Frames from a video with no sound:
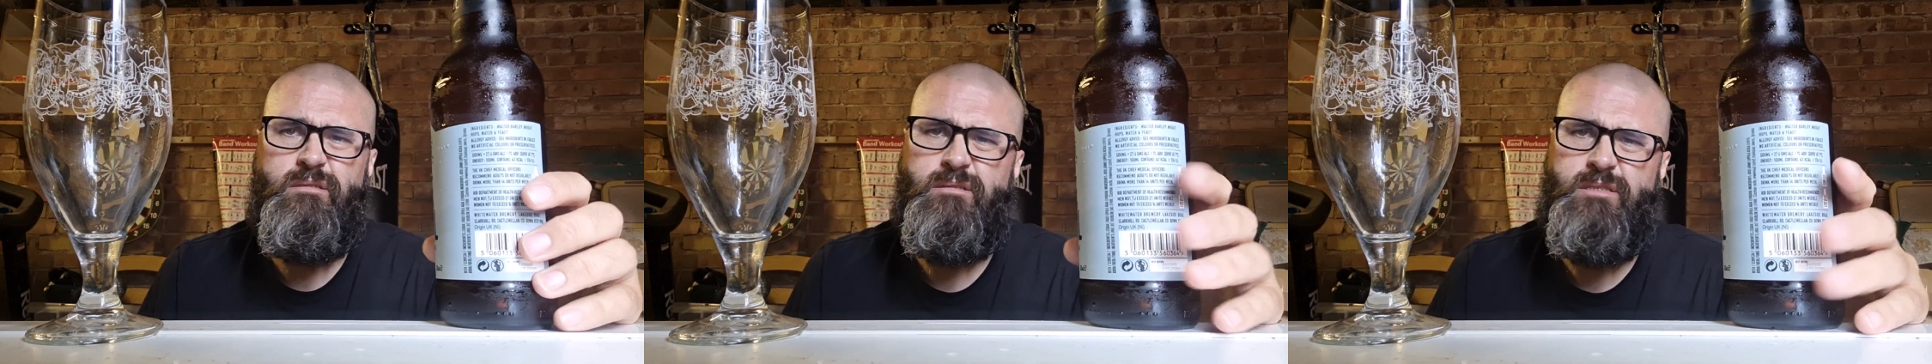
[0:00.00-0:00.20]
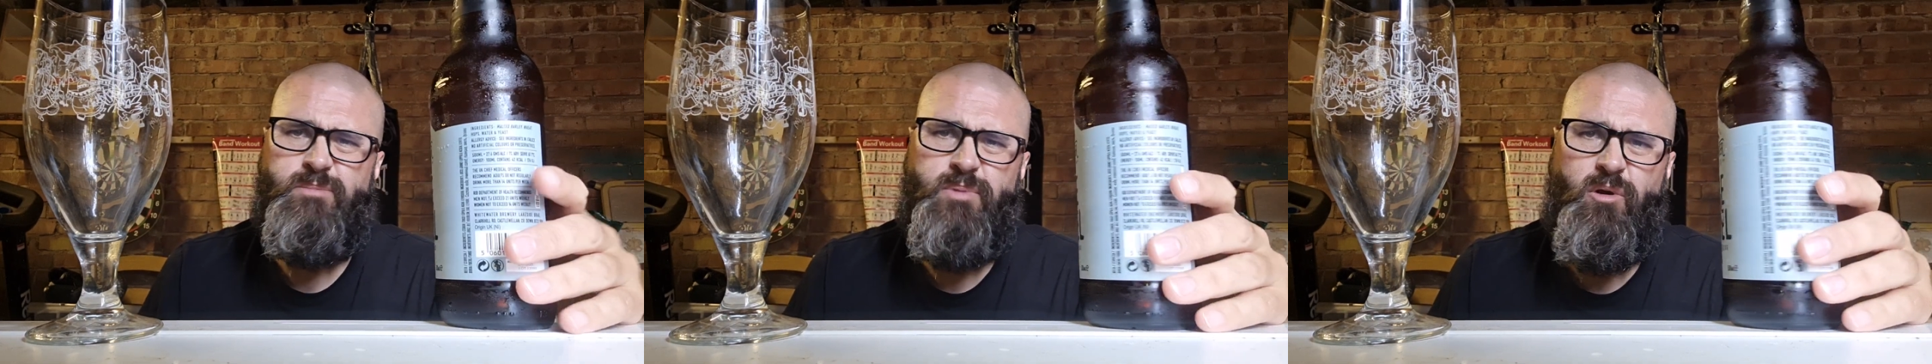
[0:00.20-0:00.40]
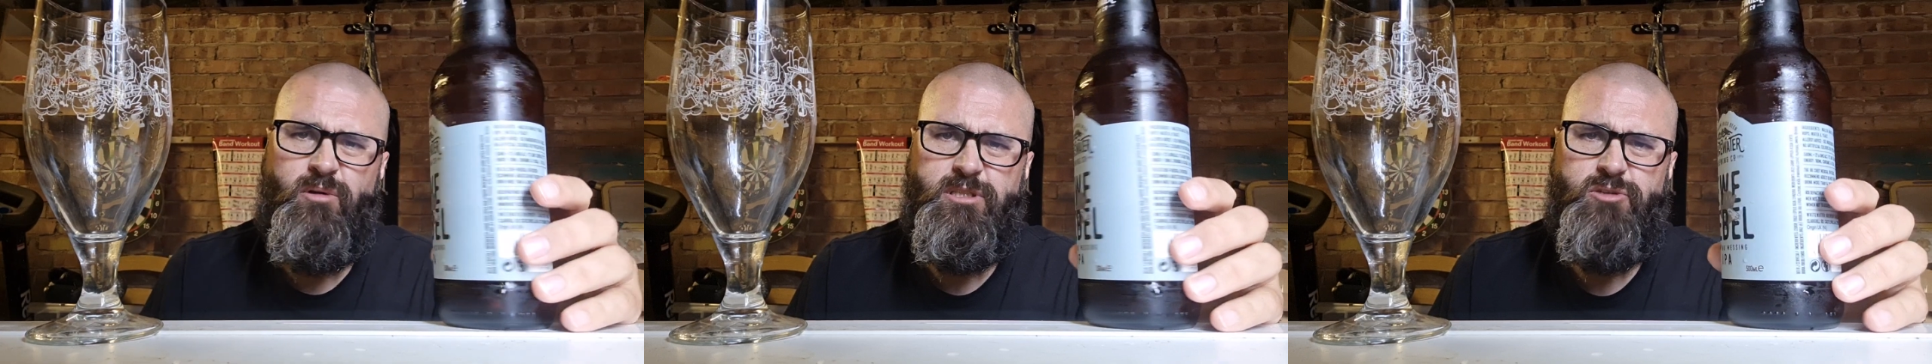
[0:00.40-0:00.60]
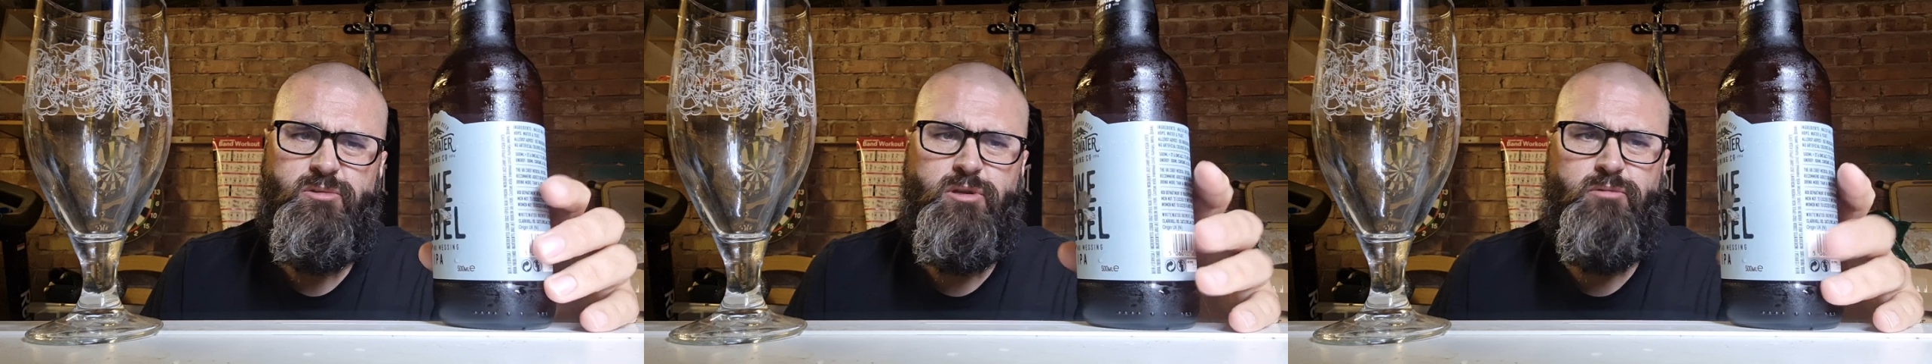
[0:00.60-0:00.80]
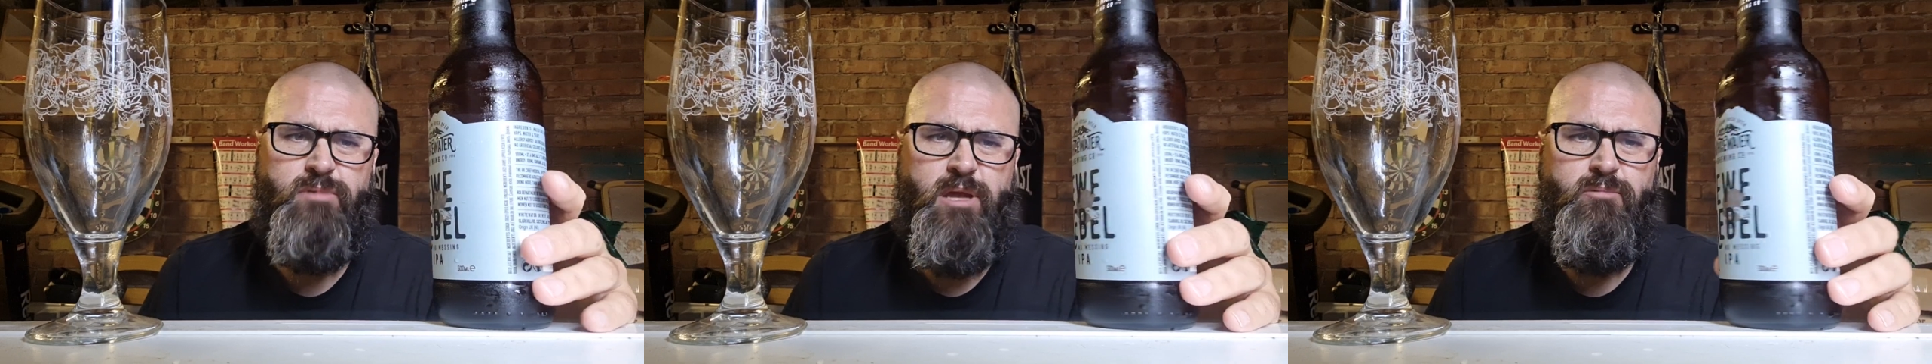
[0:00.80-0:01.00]
to be honest with
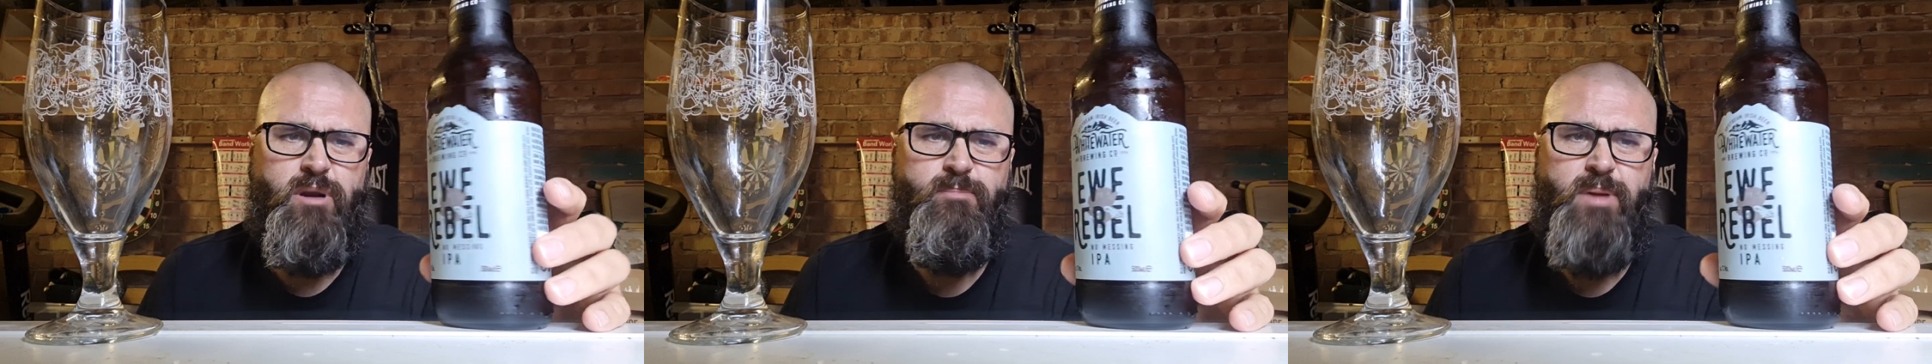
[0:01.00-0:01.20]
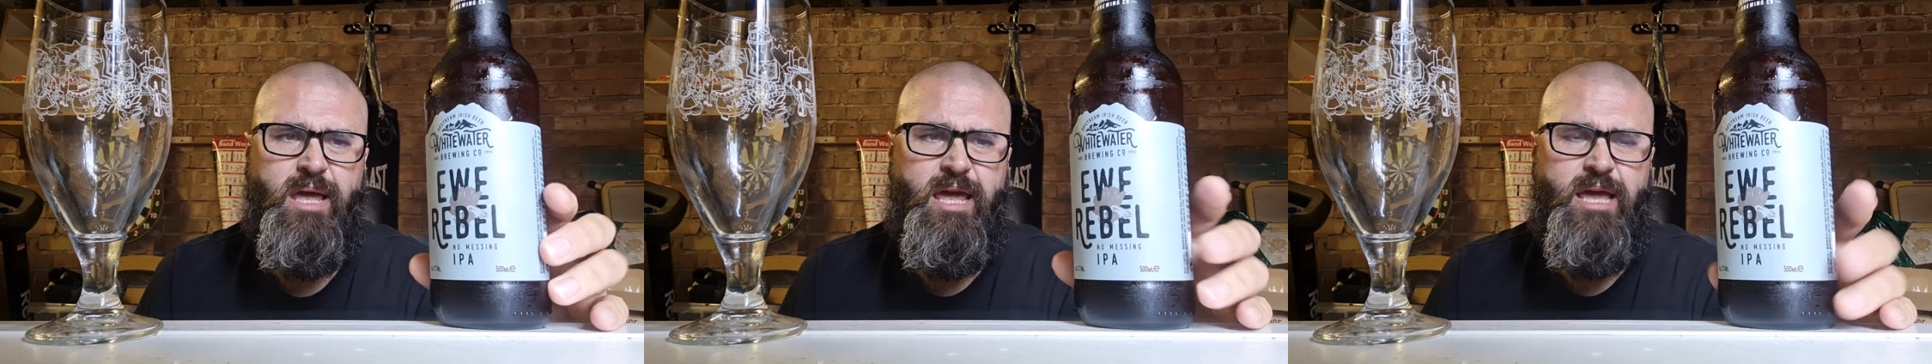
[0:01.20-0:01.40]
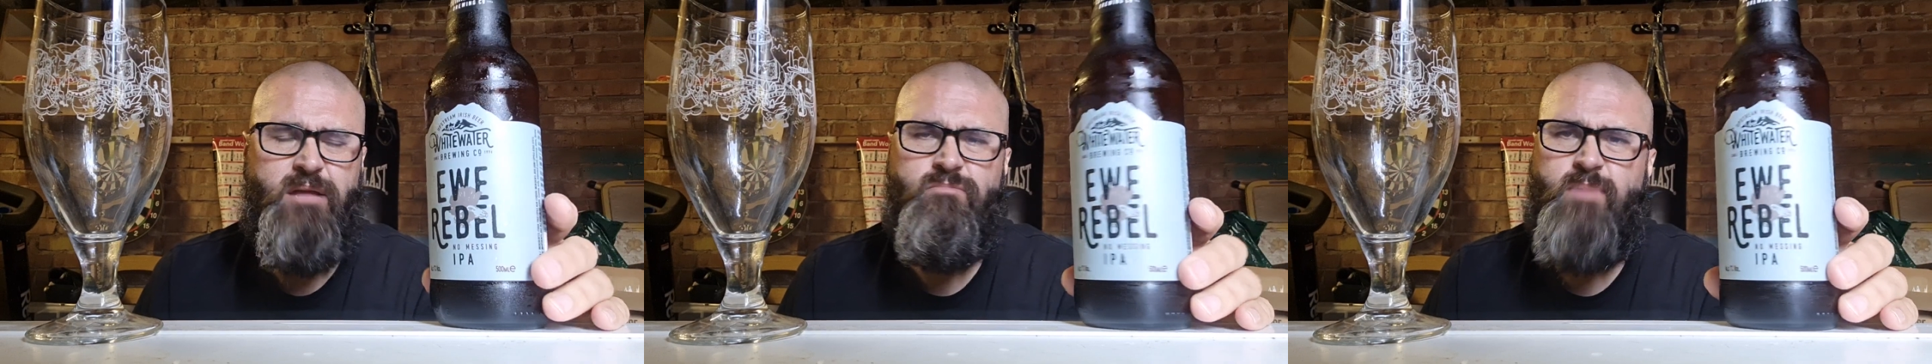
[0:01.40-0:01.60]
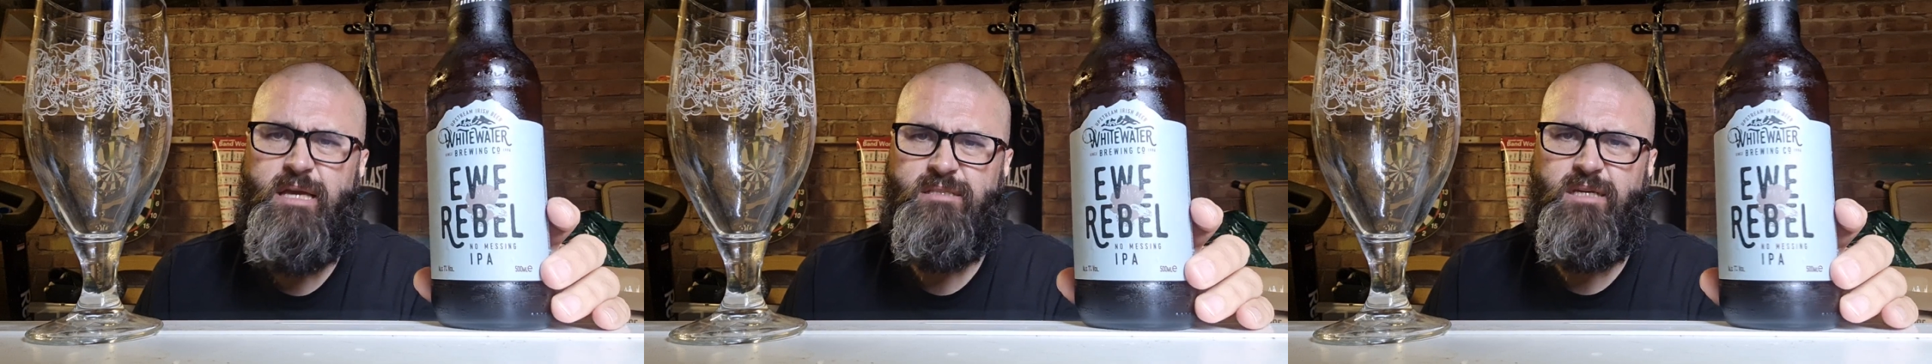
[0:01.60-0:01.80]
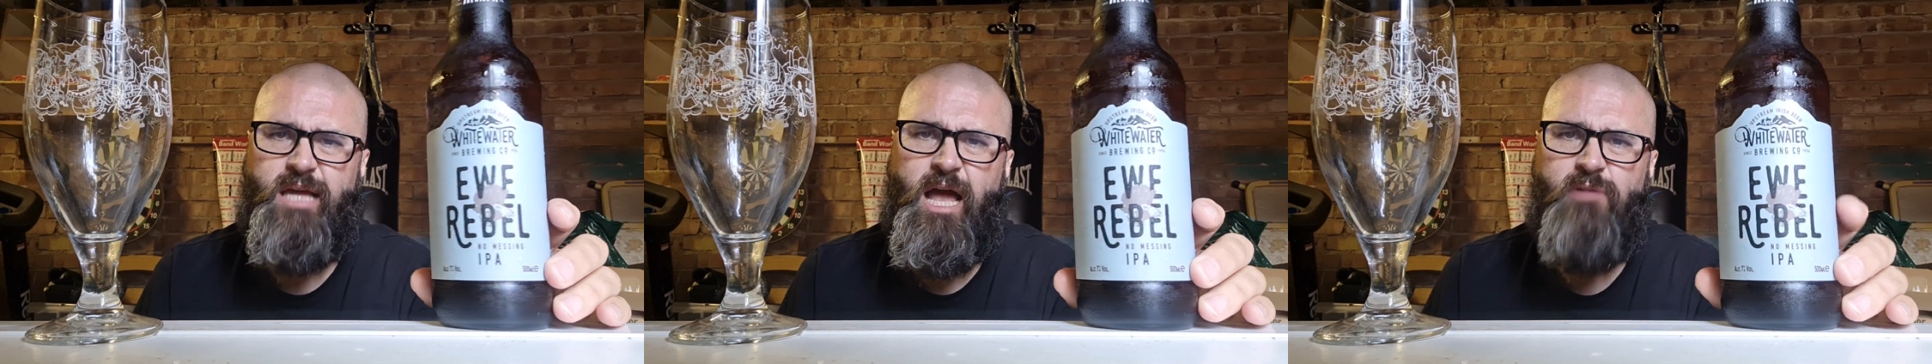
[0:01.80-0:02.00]
you, they were a bit hit and
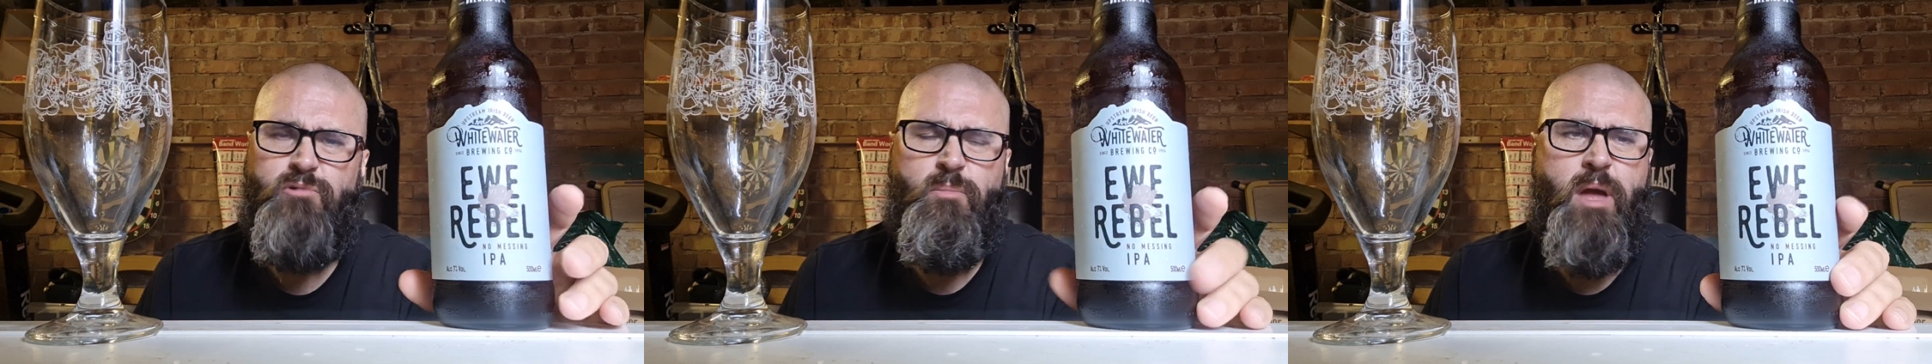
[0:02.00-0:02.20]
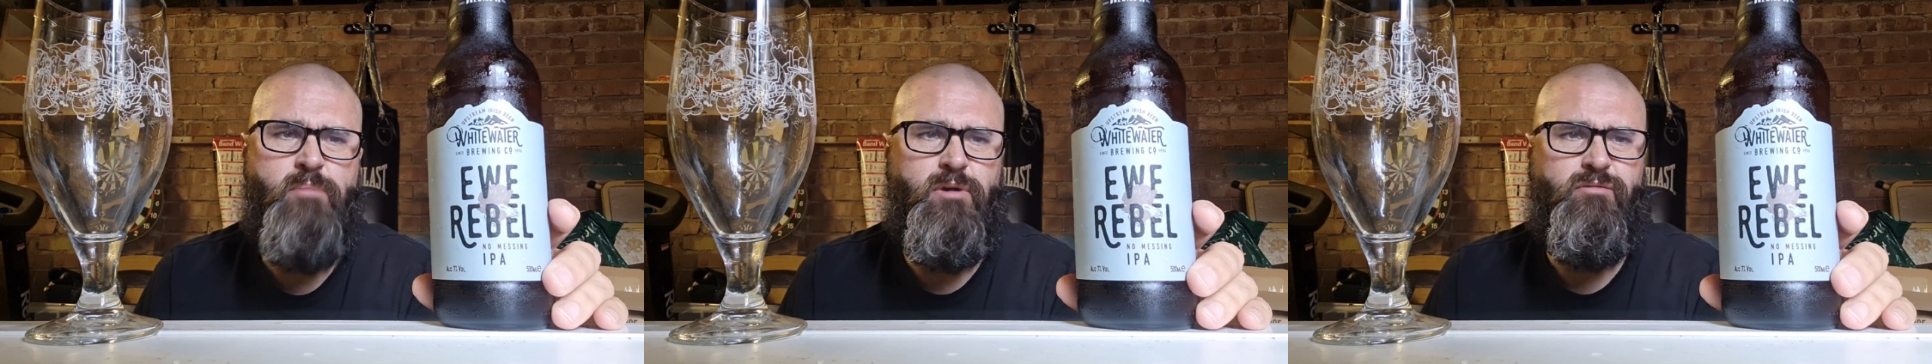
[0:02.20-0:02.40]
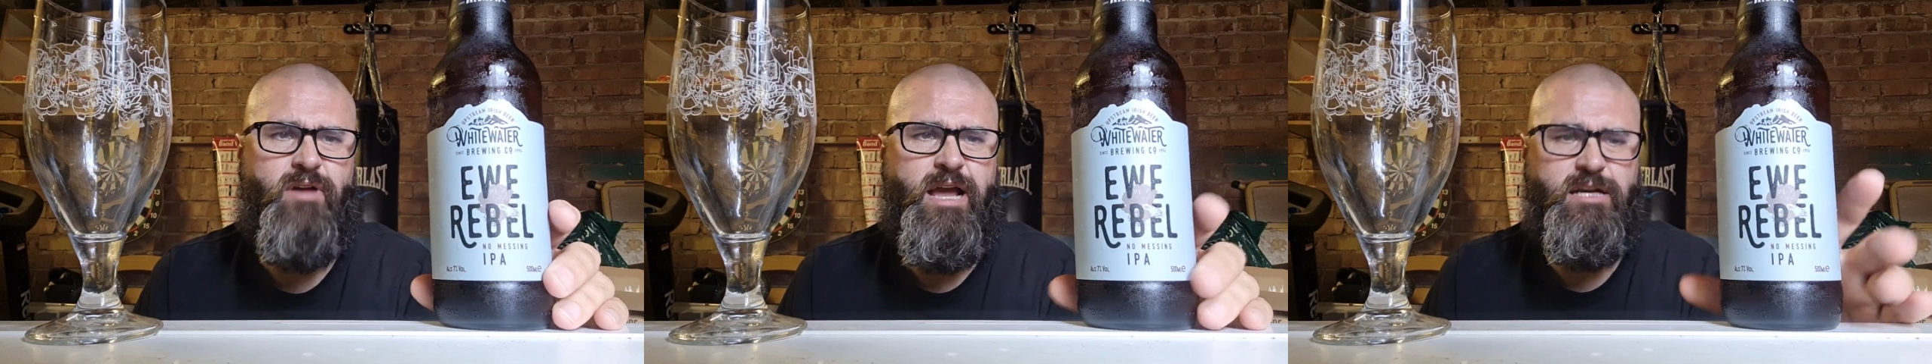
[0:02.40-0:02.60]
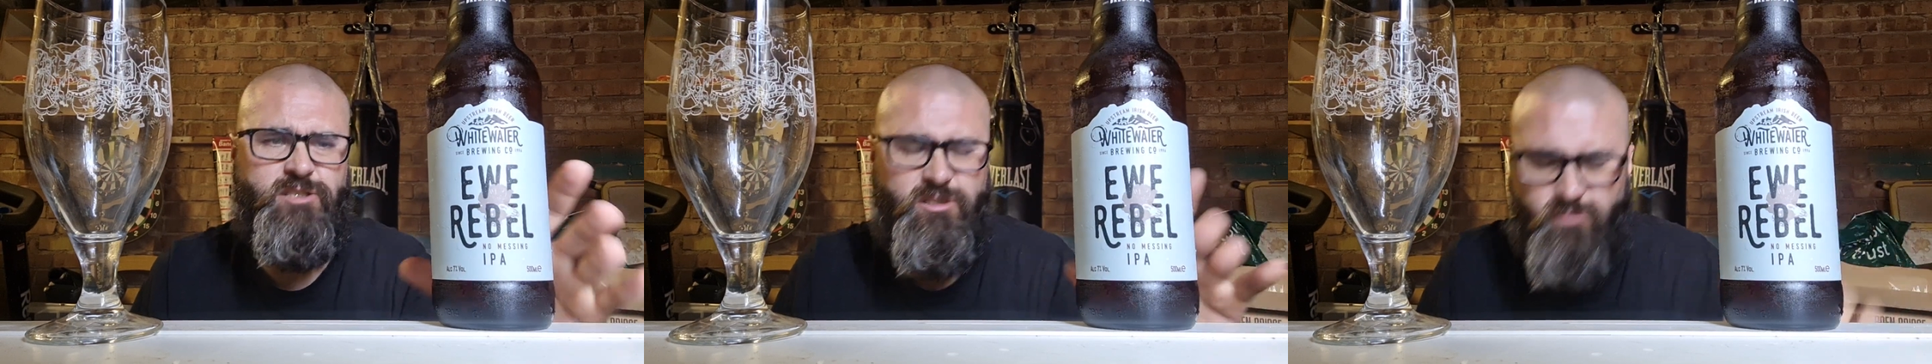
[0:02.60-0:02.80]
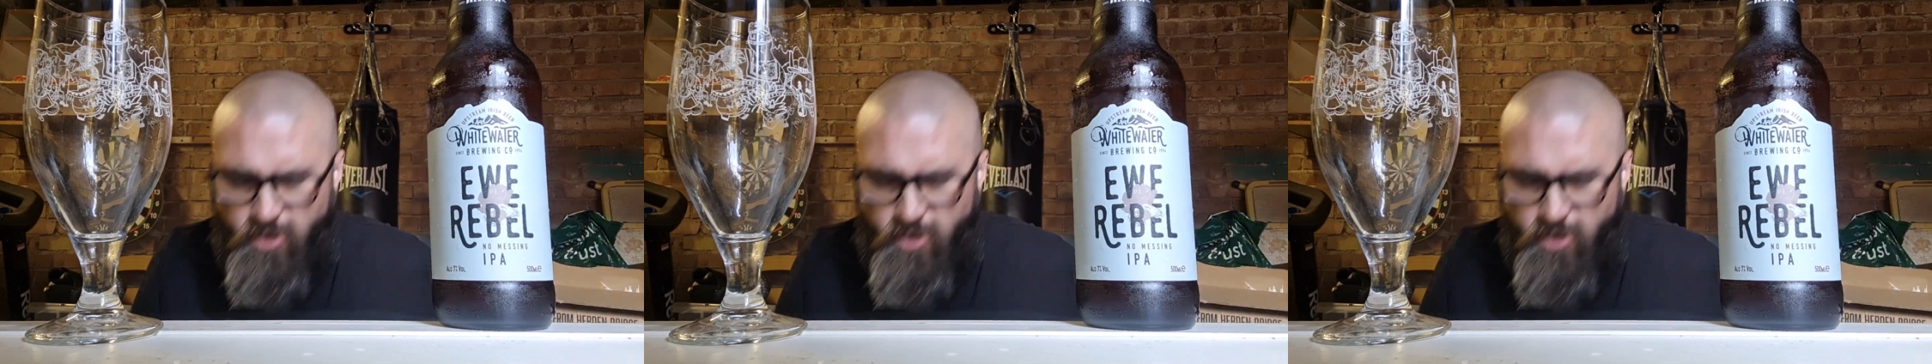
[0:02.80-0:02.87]
miss. I can't remember if I actually